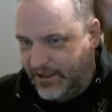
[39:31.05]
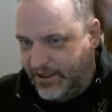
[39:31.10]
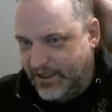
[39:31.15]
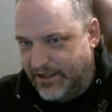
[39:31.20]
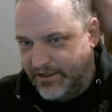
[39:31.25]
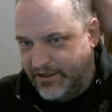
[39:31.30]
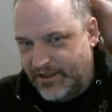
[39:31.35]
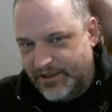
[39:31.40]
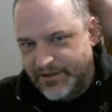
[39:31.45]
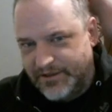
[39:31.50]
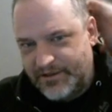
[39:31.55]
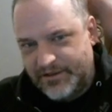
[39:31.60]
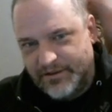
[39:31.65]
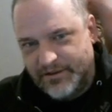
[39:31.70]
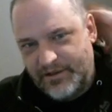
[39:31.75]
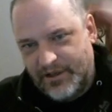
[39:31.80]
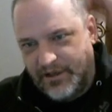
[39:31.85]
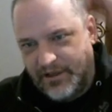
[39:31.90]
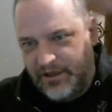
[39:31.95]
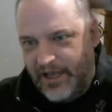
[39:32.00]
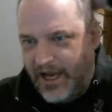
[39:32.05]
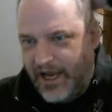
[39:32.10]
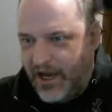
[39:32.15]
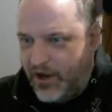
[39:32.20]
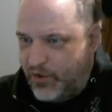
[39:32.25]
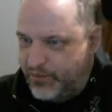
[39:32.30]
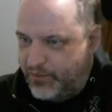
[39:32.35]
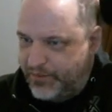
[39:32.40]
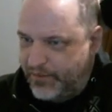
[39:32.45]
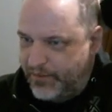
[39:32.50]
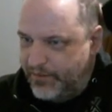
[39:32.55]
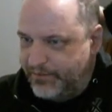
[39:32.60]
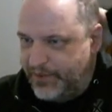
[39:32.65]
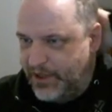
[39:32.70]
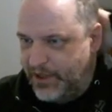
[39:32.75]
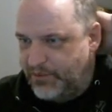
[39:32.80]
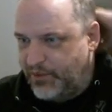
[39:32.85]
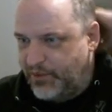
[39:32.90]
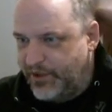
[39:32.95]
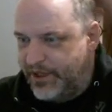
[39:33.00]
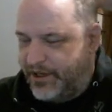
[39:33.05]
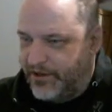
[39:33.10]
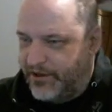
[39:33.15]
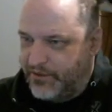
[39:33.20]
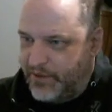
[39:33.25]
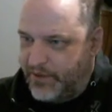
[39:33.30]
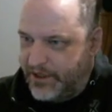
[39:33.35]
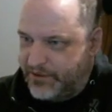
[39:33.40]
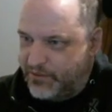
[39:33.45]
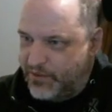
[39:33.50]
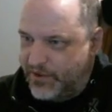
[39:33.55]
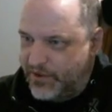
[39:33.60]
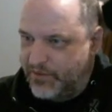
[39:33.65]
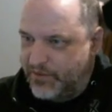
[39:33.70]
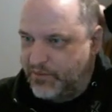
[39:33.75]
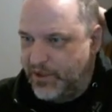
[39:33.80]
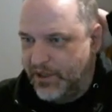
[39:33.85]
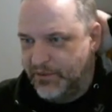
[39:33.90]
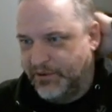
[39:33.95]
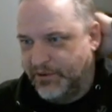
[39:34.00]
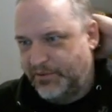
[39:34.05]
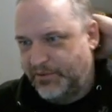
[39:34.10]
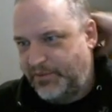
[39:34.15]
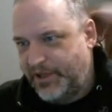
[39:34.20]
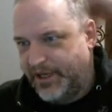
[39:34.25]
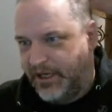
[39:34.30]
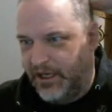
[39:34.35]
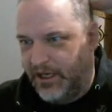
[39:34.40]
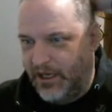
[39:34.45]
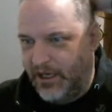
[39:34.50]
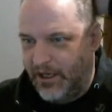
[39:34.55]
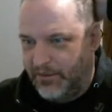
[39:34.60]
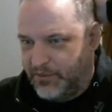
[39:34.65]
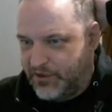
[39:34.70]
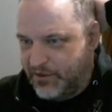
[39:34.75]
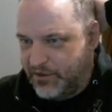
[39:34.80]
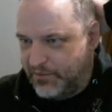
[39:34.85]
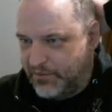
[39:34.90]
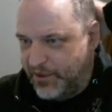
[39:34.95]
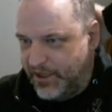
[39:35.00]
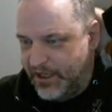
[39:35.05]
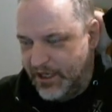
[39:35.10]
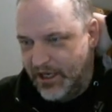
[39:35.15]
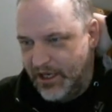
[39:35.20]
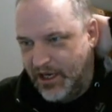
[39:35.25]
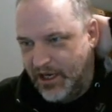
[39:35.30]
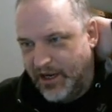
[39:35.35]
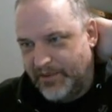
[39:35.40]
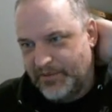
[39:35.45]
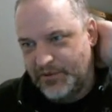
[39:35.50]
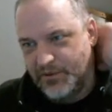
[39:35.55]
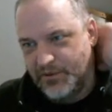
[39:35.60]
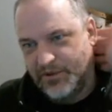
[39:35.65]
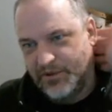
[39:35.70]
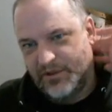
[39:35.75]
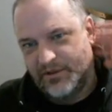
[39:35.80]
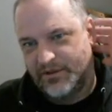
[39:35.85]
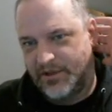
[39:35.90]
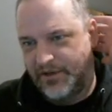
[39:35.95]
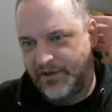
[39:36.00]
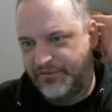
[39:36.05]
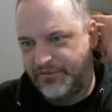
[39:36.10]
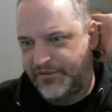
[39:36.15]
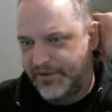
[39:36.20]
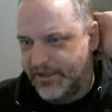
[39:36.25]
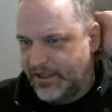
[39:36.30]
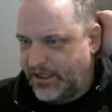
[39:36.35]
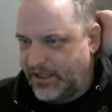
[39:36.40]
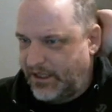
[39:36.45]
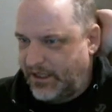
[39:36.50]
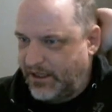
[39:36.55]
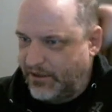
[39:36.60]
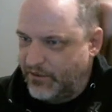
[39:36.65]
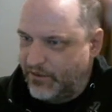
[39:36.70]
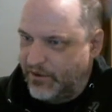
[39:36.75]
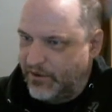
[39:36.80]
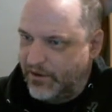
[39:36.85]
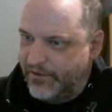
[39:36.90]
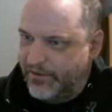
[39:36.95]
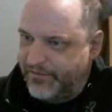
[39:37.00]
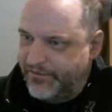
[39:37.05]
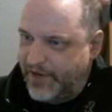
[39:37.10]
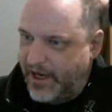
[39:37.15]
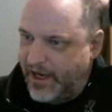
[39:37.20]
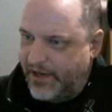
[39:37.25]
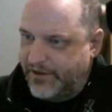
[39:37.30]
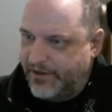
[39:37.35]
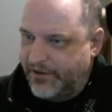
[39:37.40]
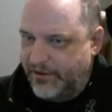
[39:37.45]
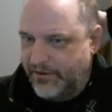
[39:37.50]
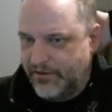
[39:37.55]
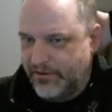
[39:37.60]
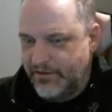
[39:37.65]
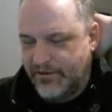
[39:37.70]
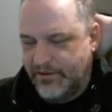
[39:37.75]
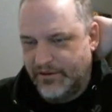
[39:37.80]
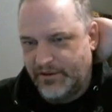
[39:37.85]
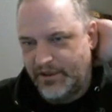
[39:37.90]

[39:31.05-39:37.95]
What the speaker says: it does allow people that otherwise wouldn't be able to play games, which is definitely of value.